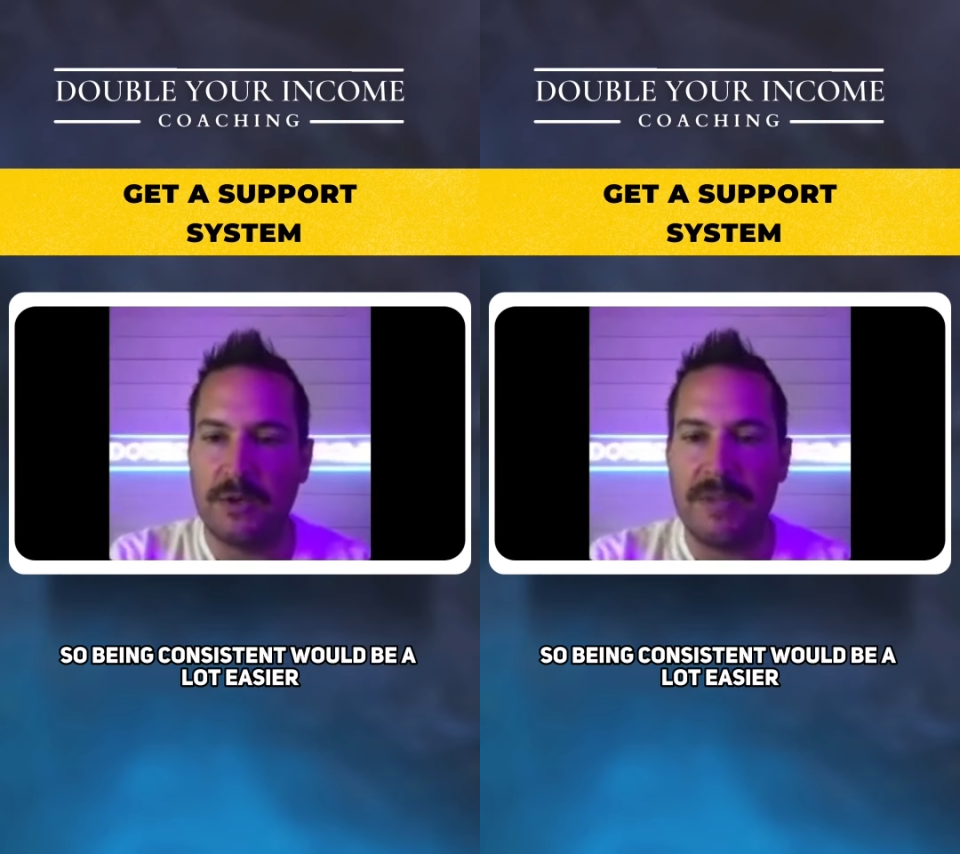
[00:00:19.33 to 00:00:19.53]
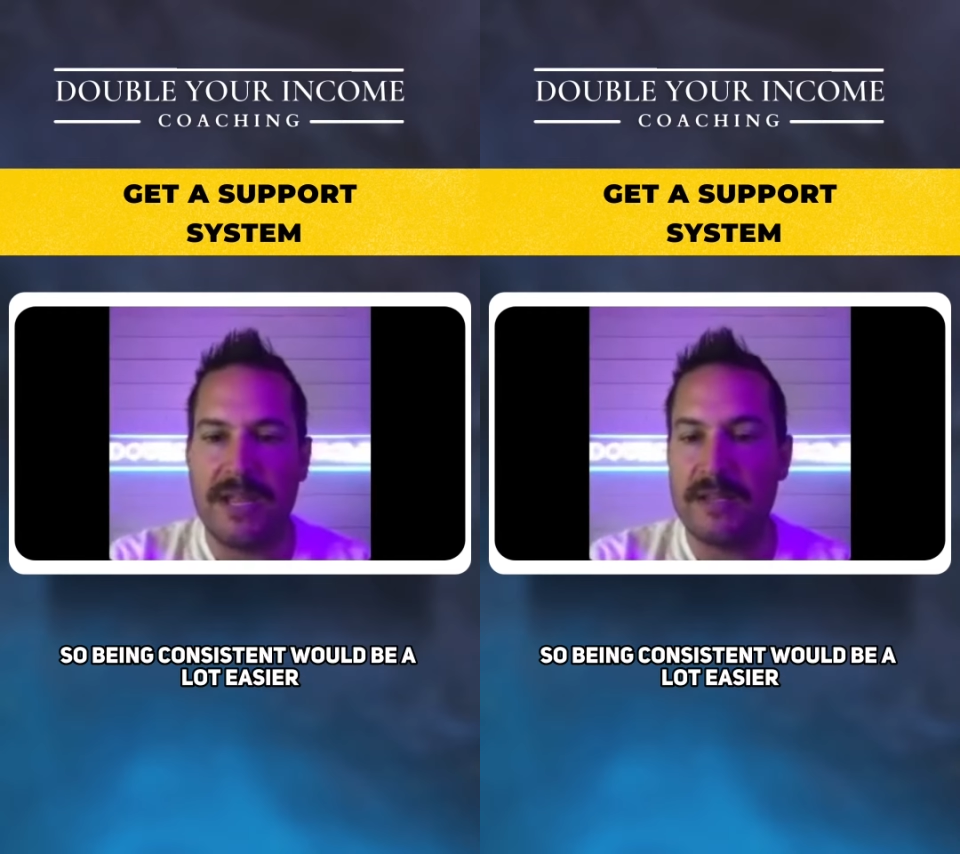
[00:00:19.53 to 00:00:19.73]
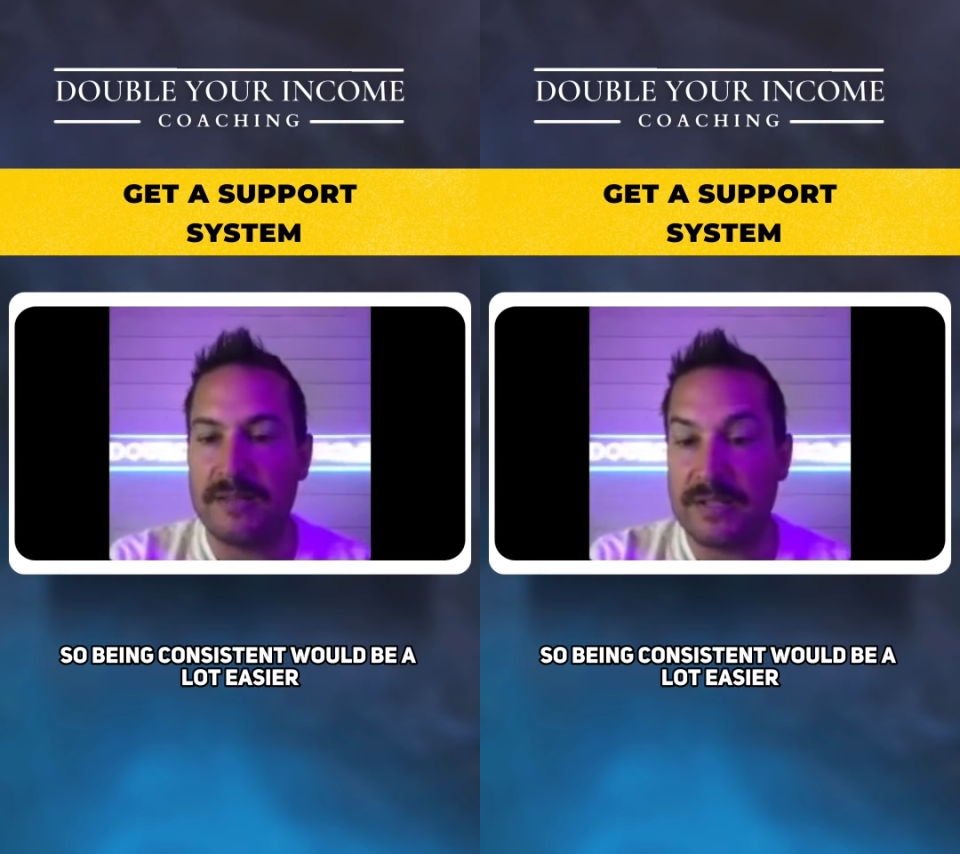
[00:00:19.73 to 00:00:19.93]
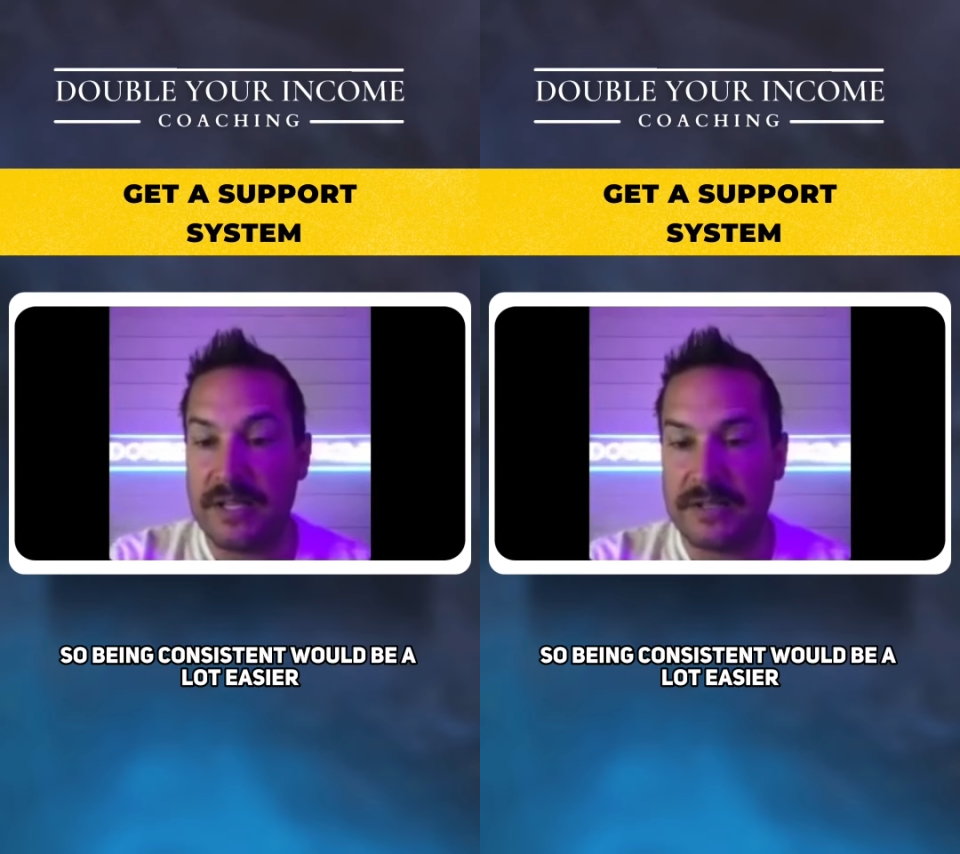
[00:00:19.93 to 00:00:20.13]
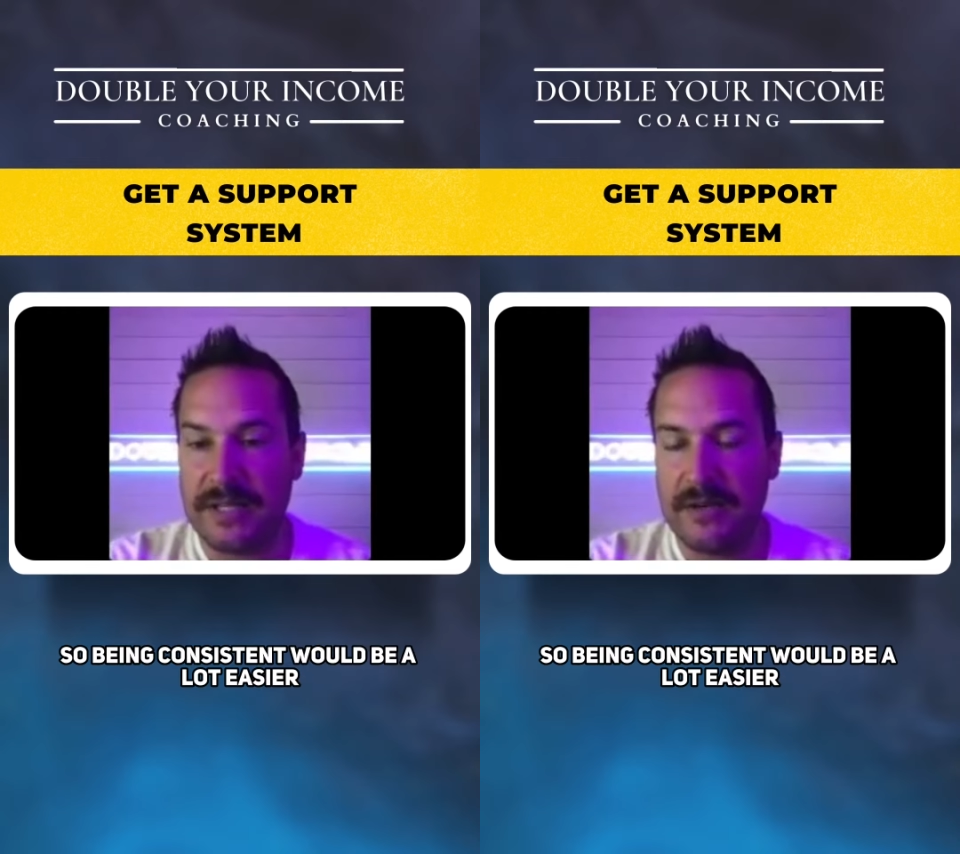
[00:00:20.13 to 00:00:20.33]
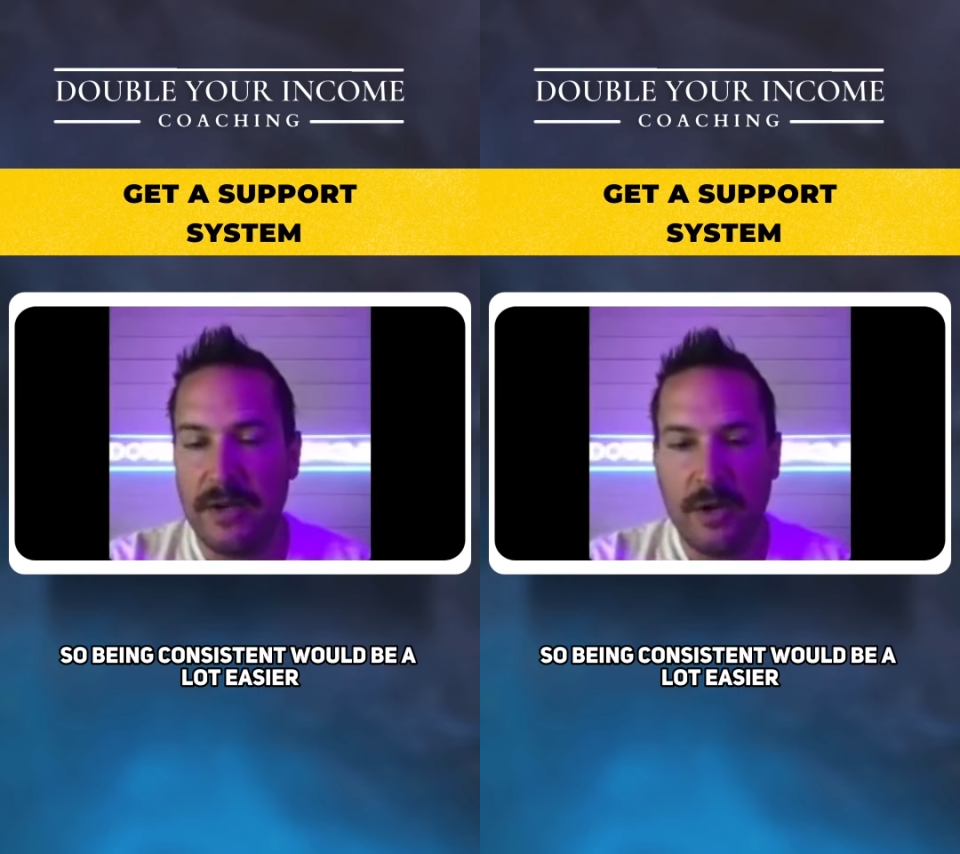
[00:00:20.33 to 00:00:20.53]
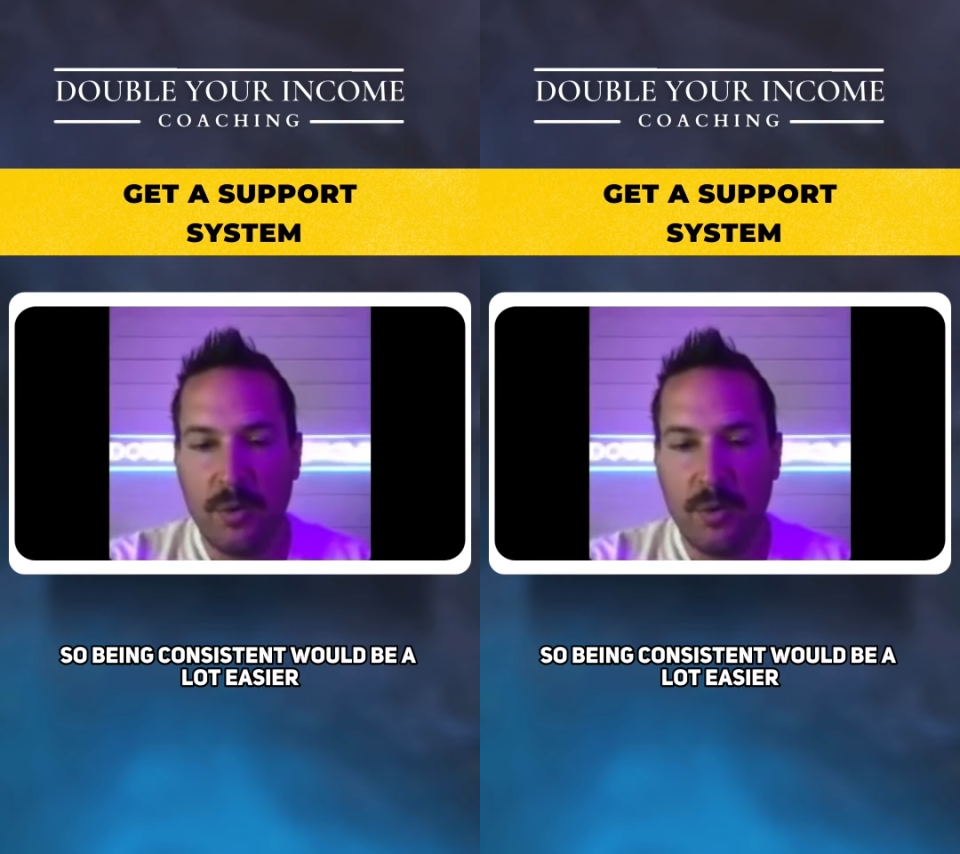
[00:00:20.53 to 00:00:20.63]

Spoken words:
So being consistent